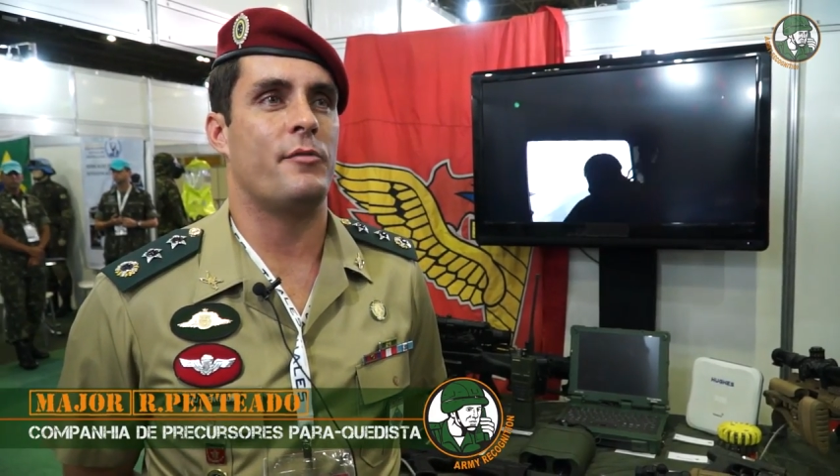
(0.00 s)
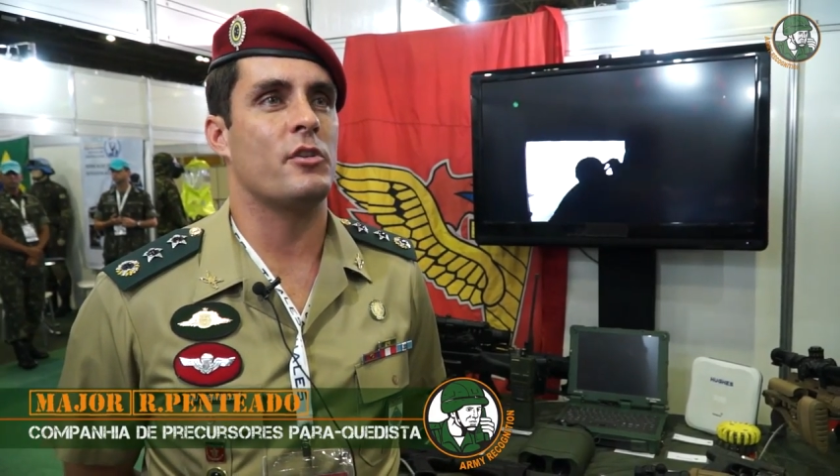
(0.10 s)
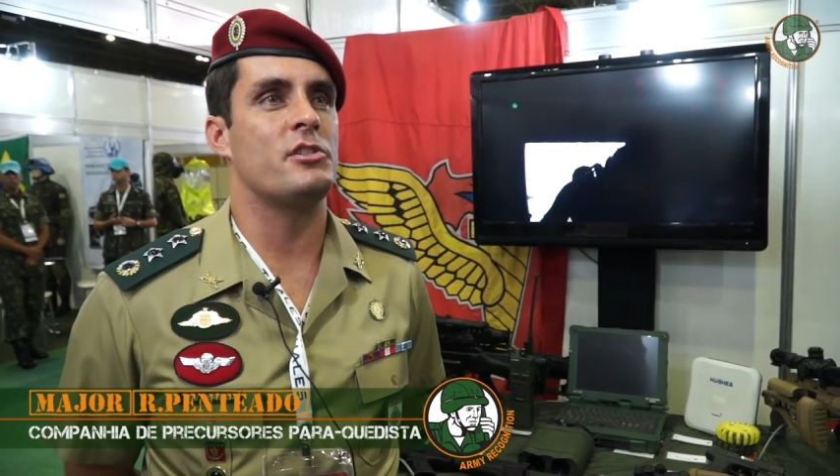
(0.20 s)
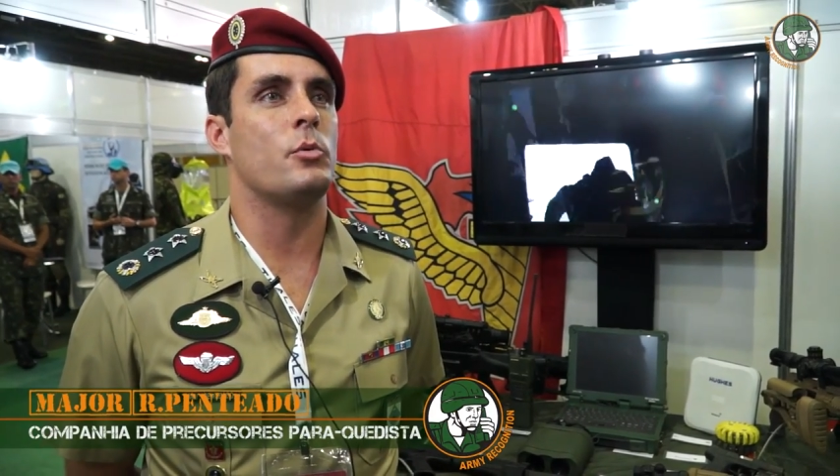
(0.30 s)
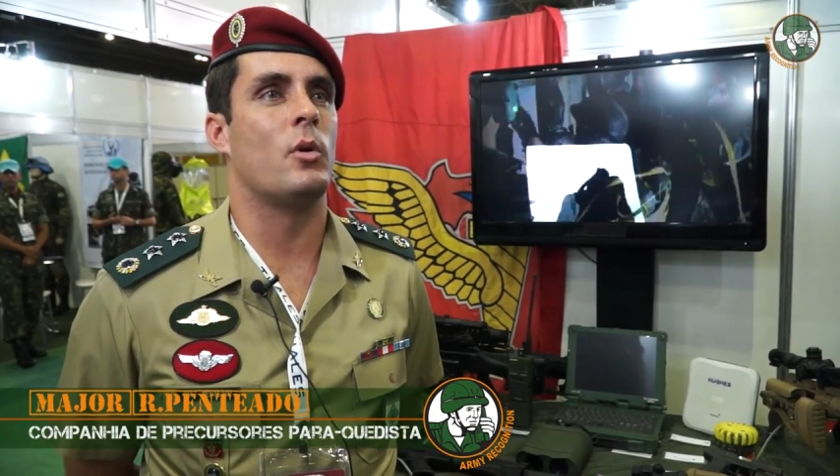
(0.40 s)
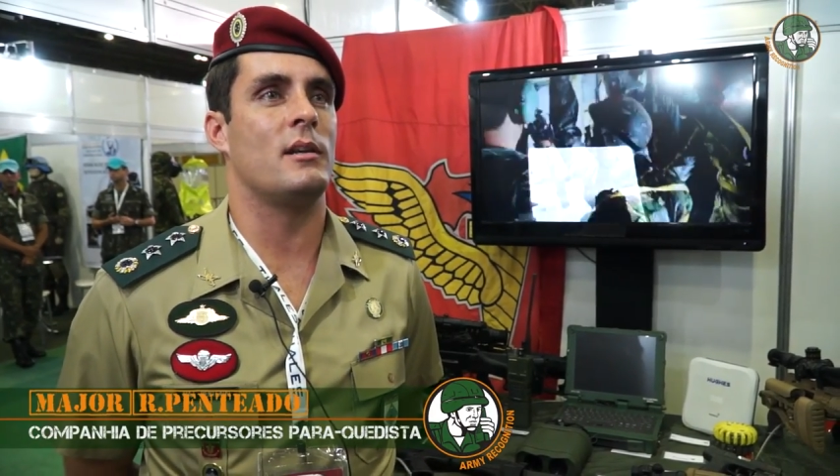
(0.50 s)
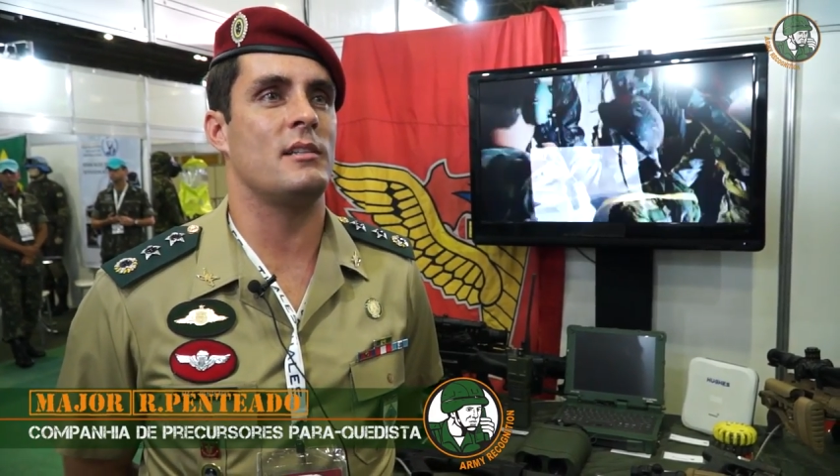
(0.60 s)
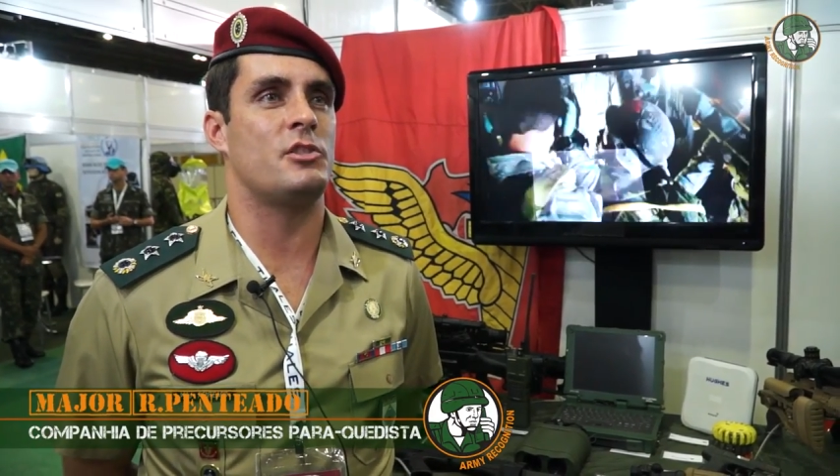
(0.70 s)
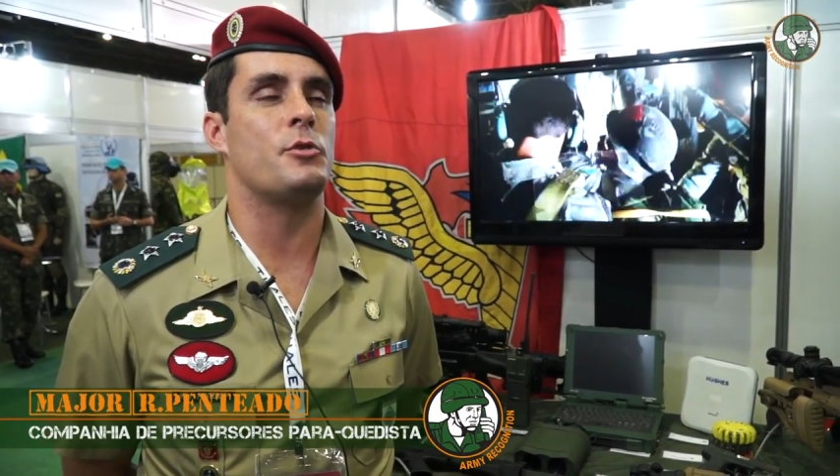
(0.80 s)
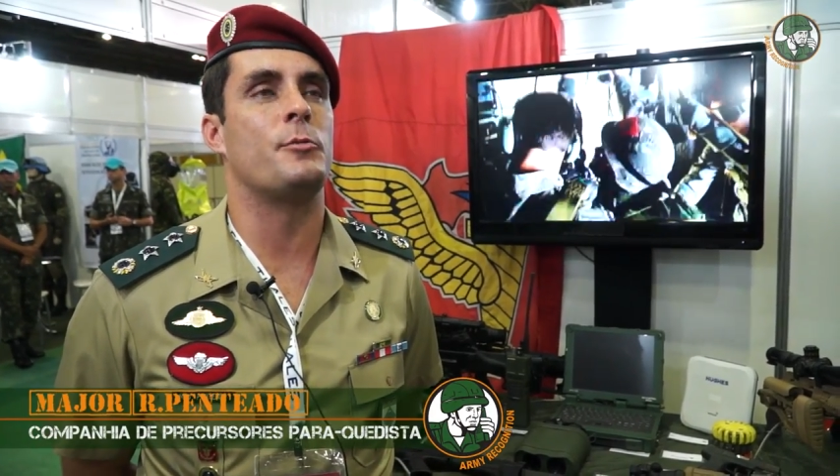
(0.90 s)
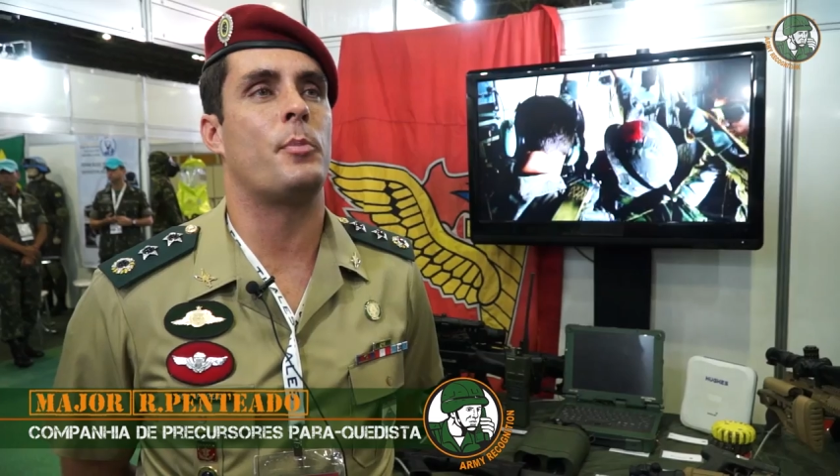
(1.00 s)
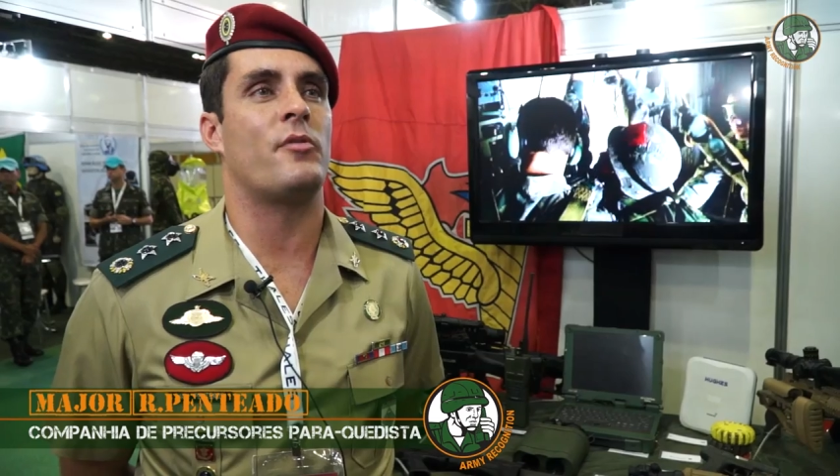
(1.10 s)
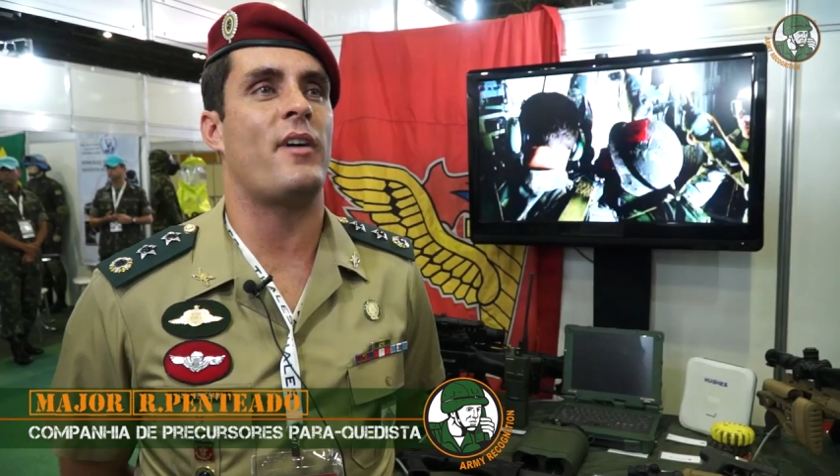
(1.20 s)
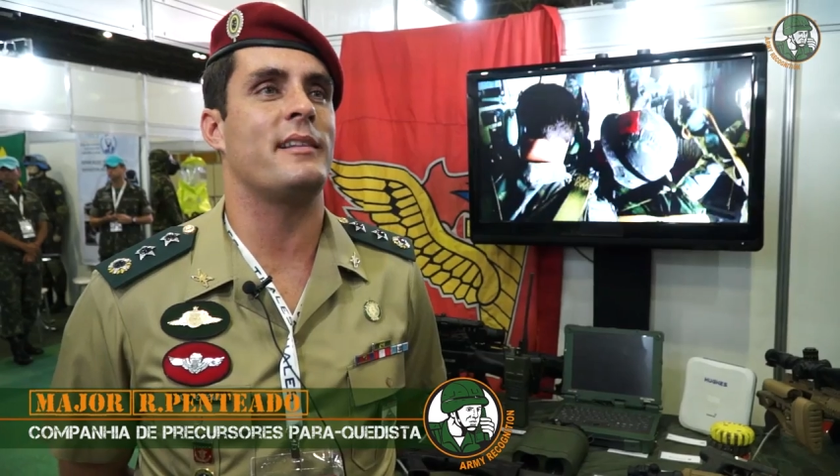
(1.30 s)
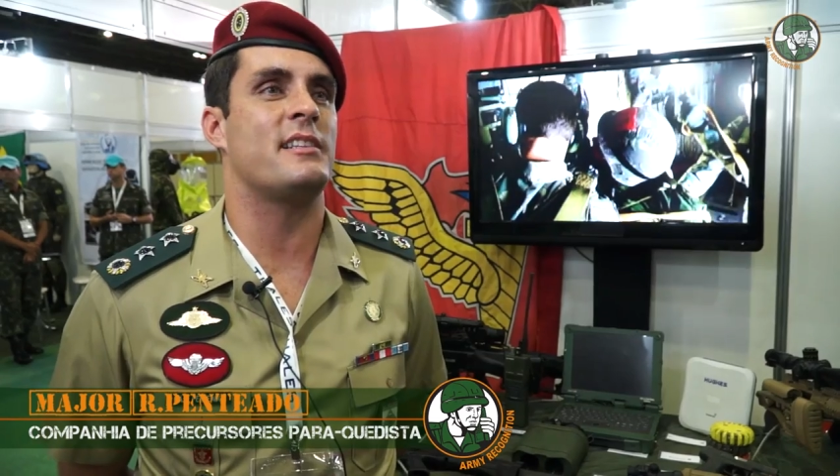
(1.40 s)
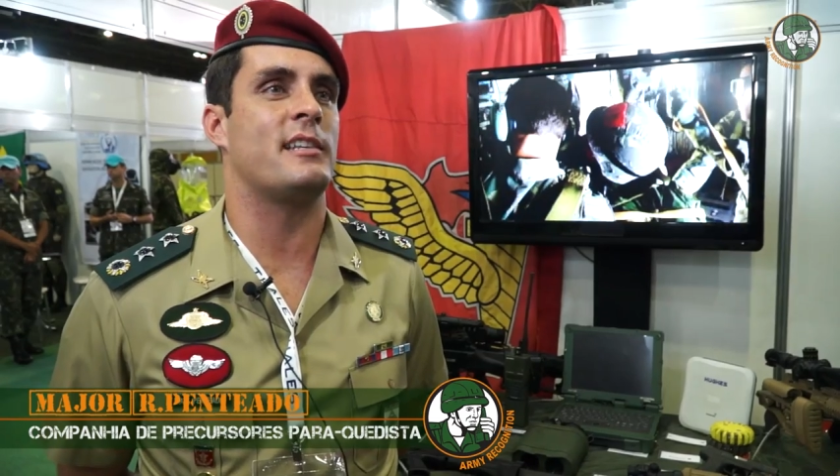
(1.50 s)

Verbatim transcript: the first one is to provide the